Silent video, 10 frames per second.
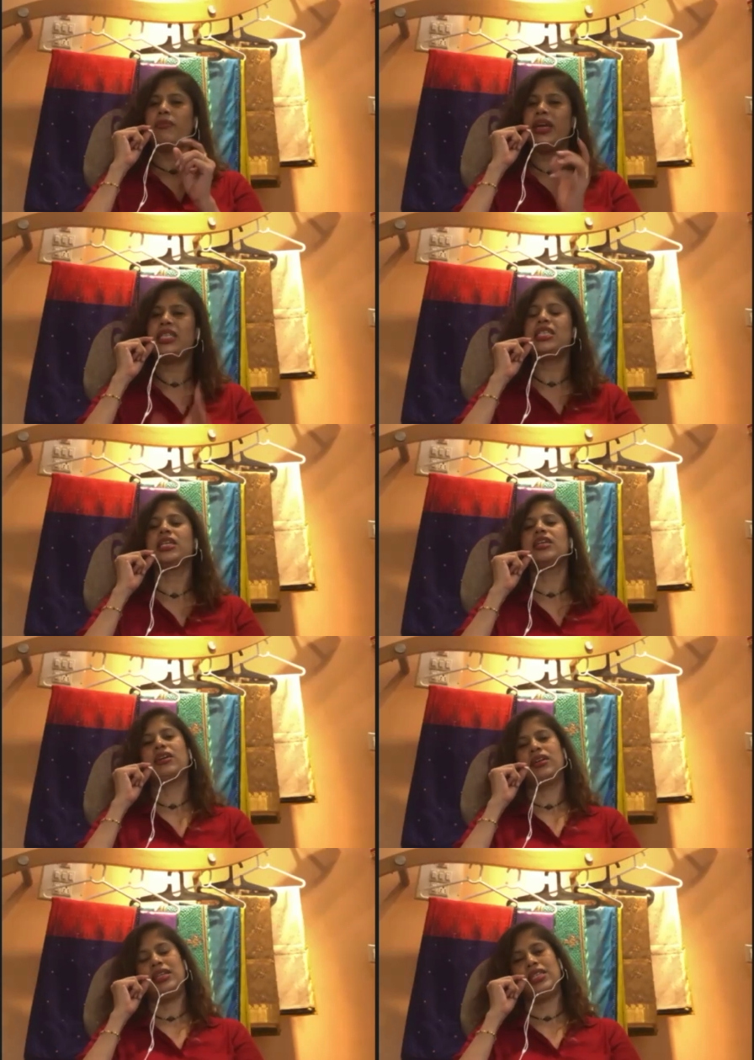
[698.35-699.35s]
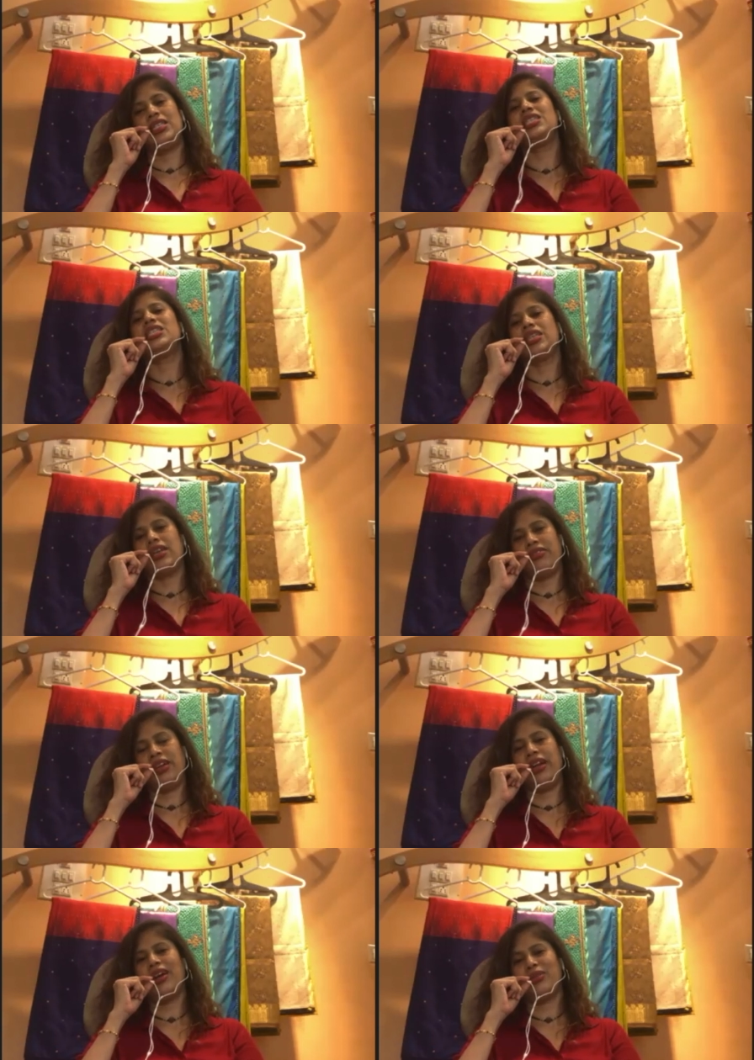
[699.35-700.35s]
basic necessity, I
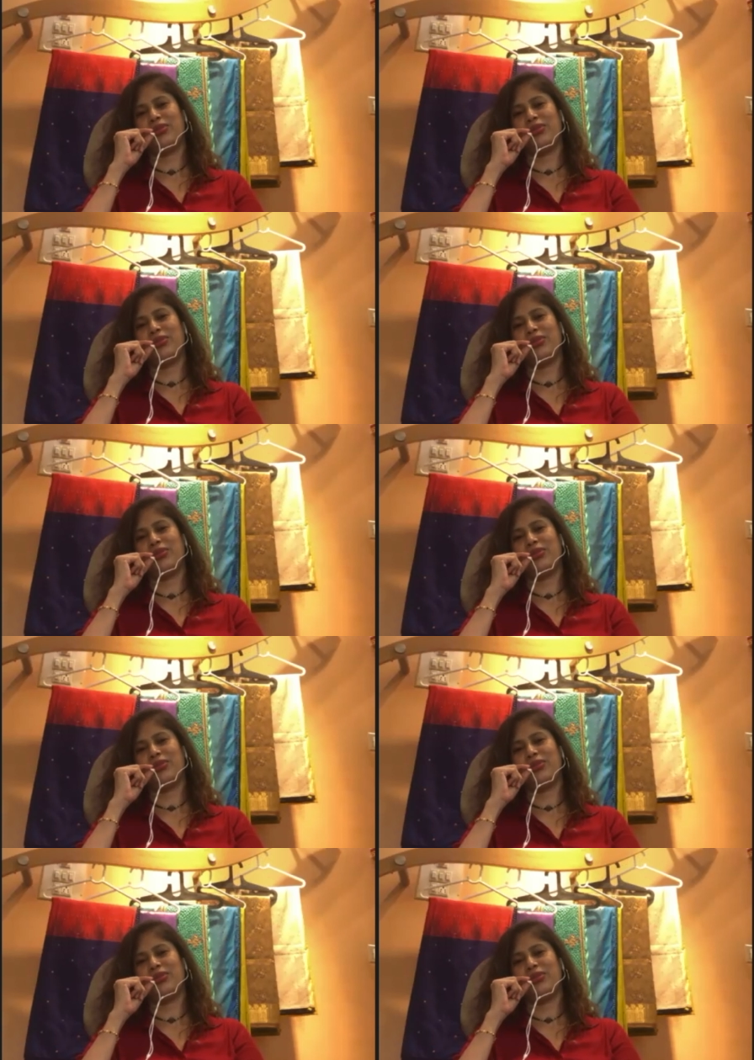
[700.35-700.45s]
feel now.